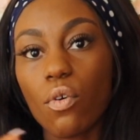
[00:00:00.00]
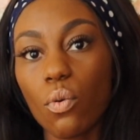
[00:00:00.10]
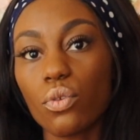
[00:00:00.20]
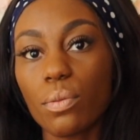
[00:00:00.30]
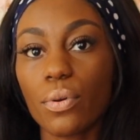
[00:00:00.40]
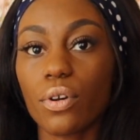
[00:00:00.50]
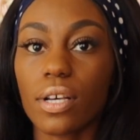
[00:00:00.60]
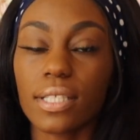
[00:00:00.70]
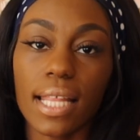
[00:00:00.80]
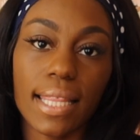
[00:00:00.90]
all the
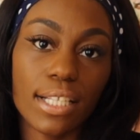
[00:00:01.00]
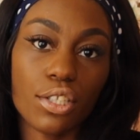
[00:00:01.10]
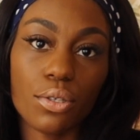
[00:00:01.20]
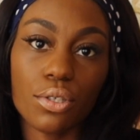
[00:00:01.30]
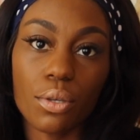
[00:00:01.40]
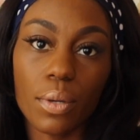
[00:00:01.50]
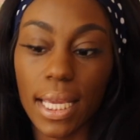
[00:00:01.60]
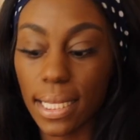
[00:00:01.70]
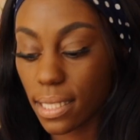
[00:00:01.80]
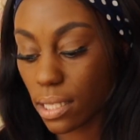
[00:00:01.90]
products that they do do
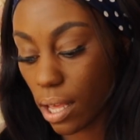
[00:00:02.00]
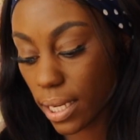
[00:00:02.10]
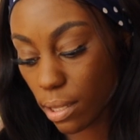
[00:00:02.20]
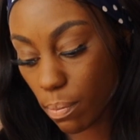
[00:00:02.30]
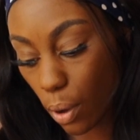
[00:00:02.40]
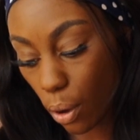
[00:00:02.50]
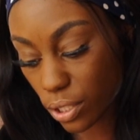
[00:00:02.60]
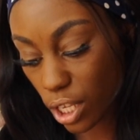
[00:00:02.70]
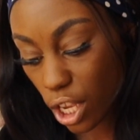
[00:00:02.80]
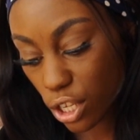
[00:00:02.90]
inside the box